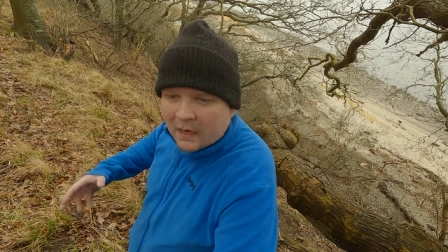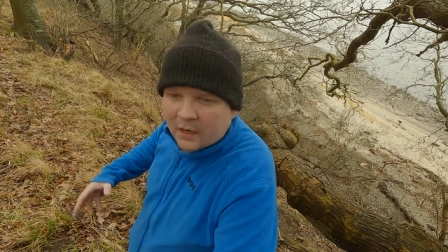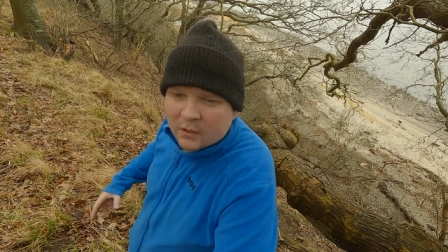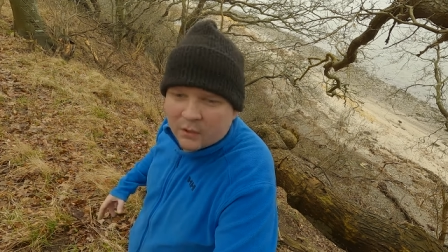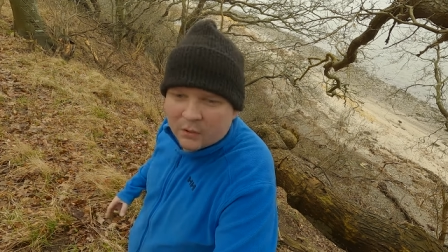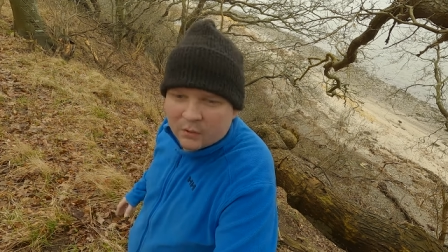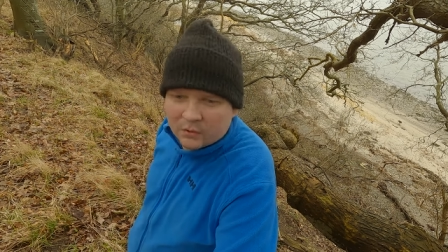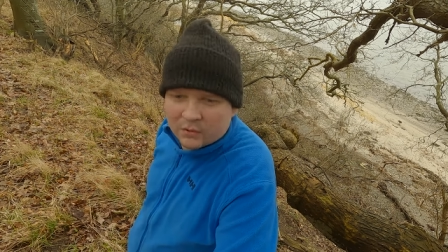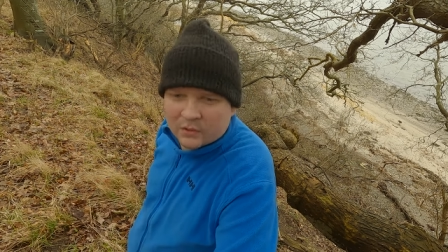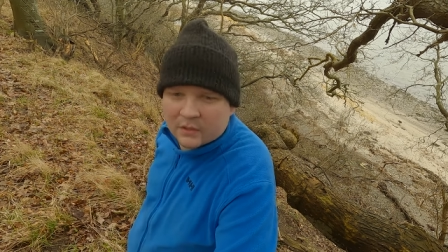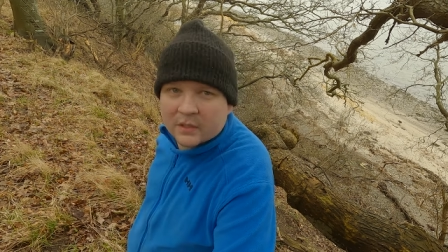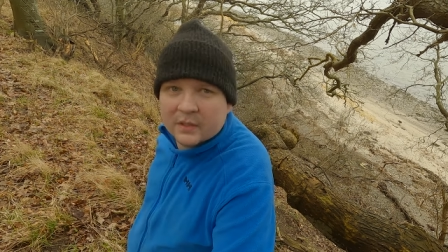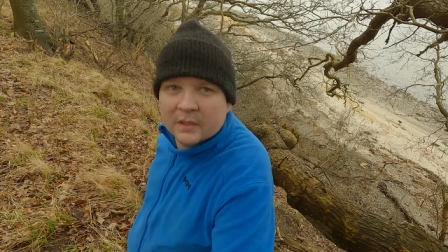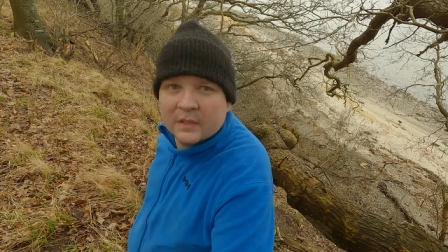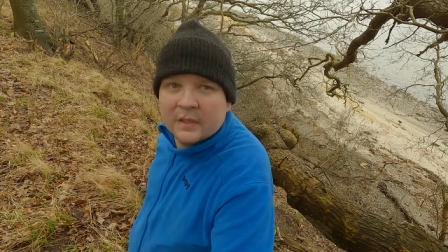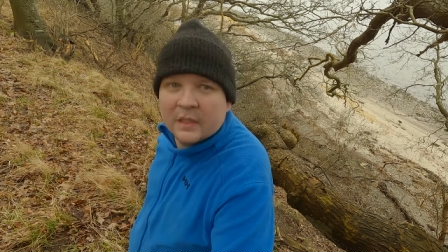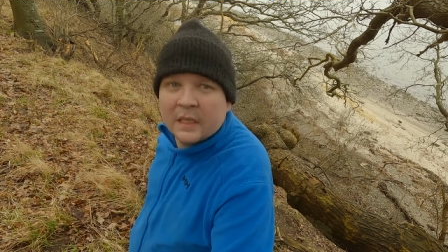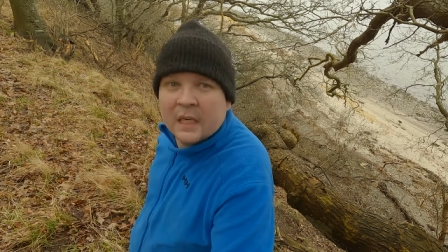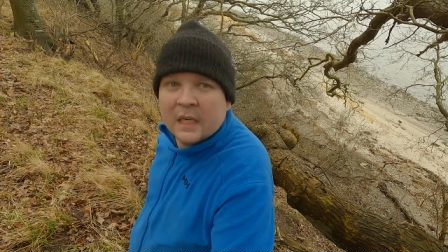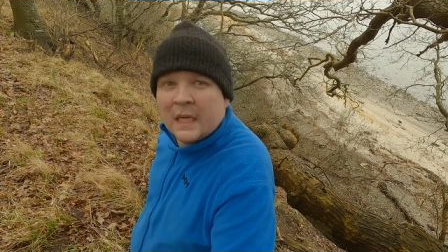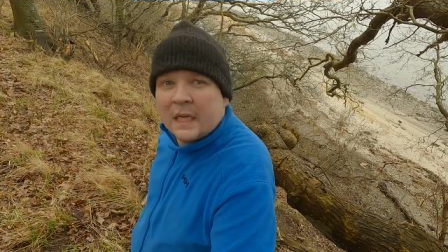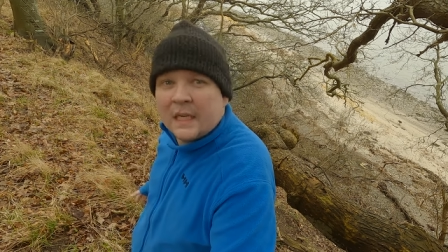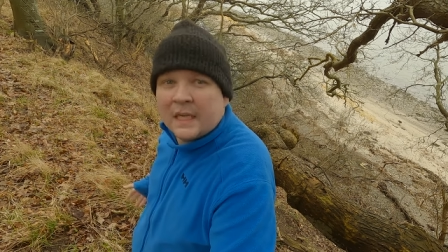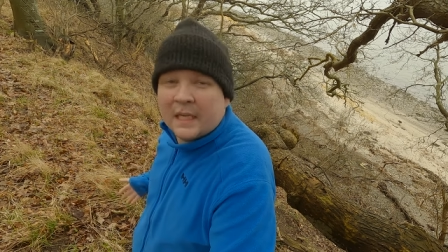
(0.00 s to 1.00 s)
they're loose
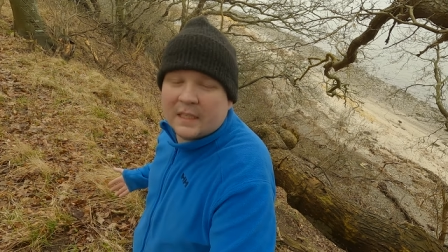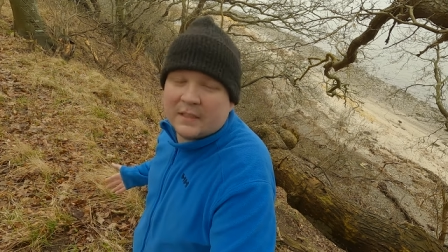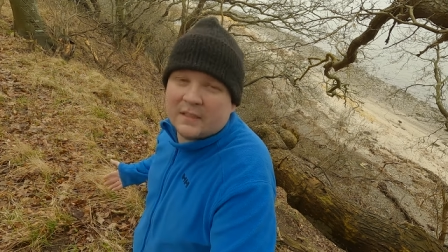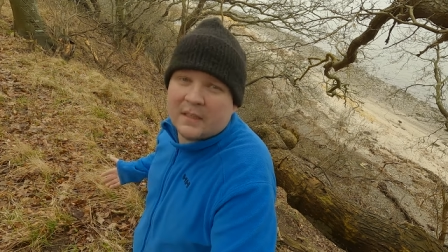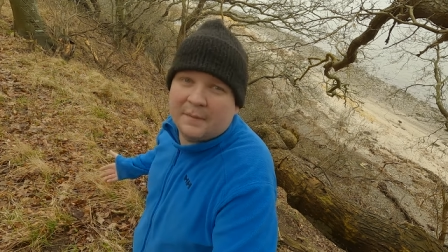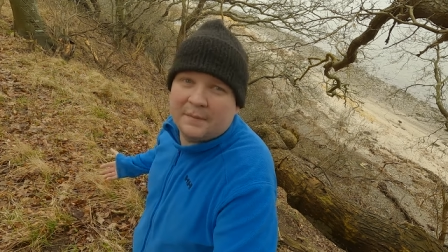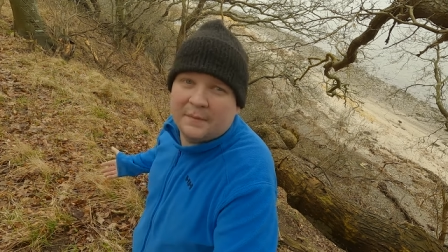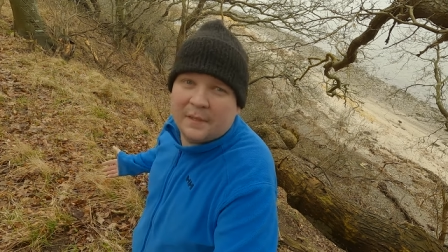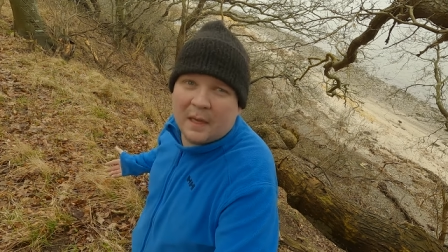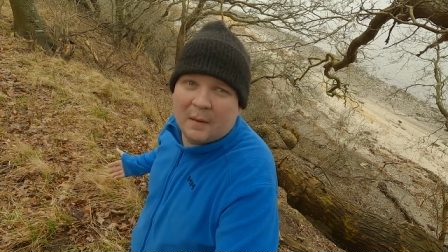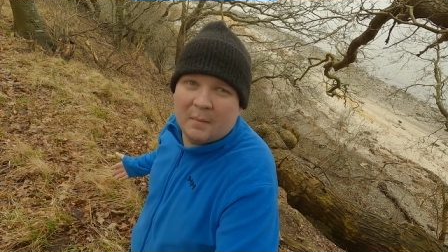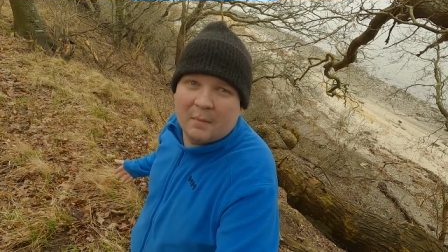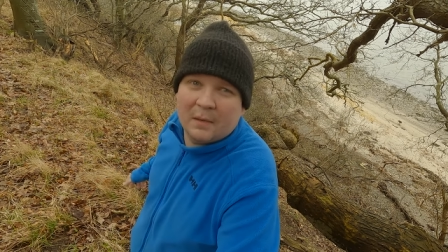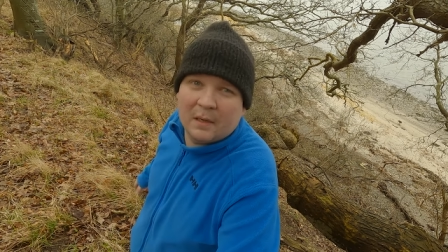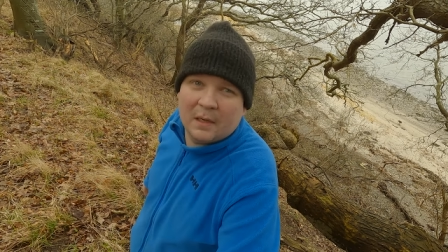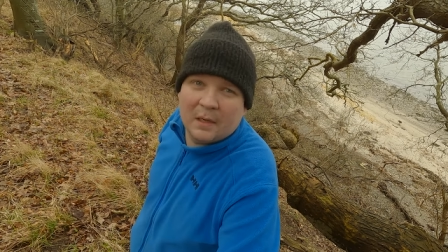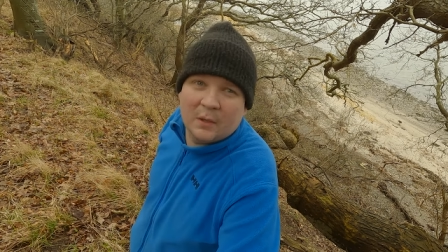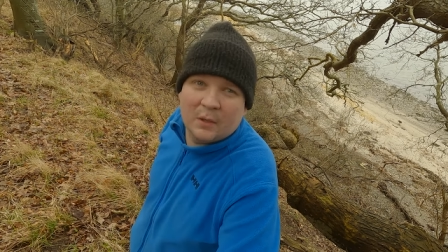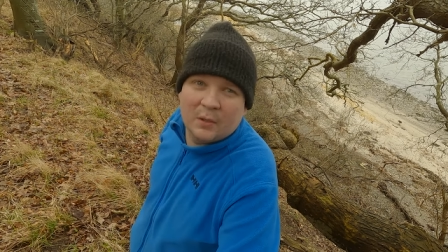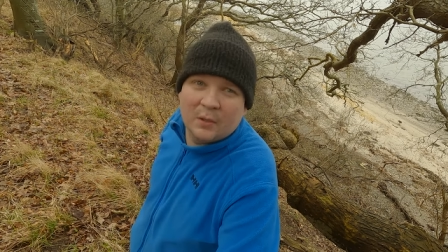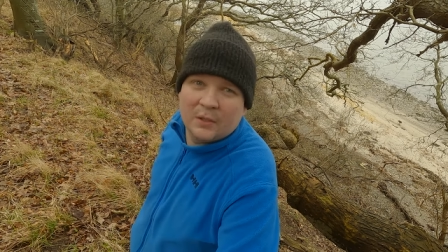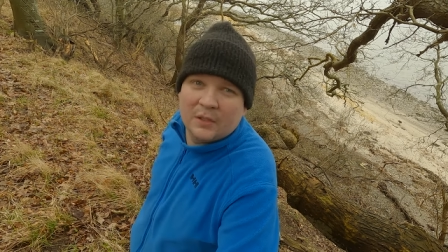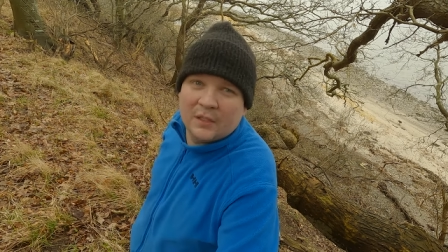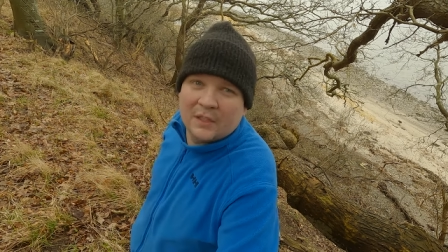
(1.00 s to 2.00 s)
they're sometimes
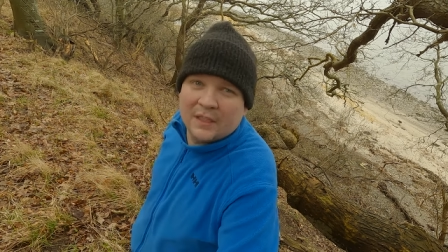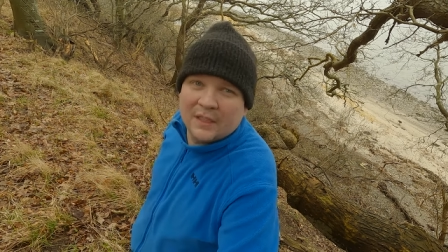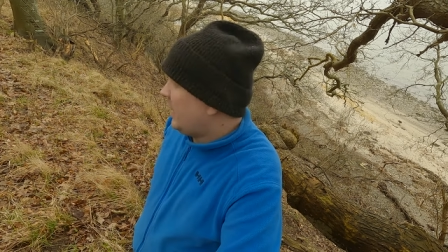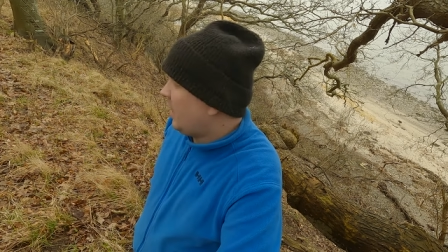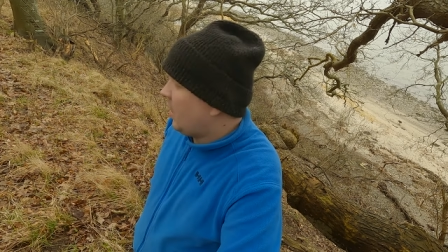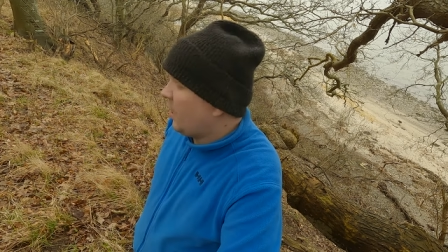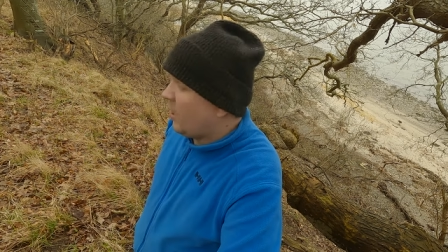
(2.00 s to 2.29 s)
loose